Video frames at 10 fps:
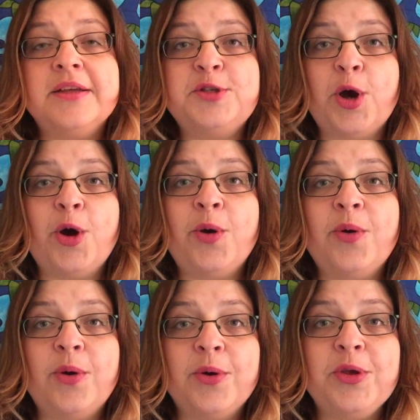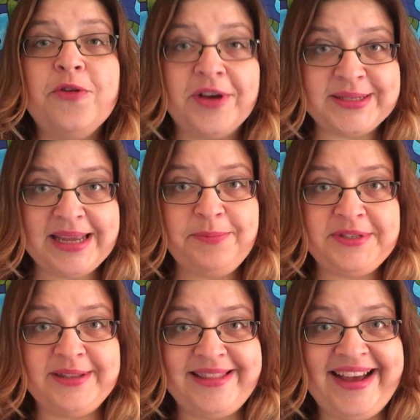So you've
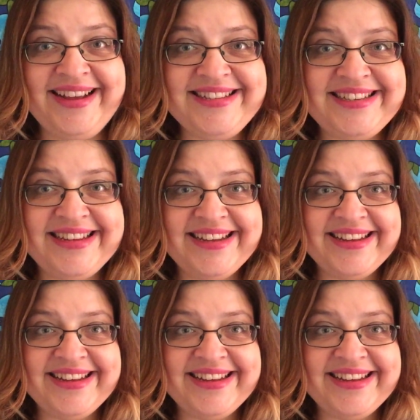accepted that.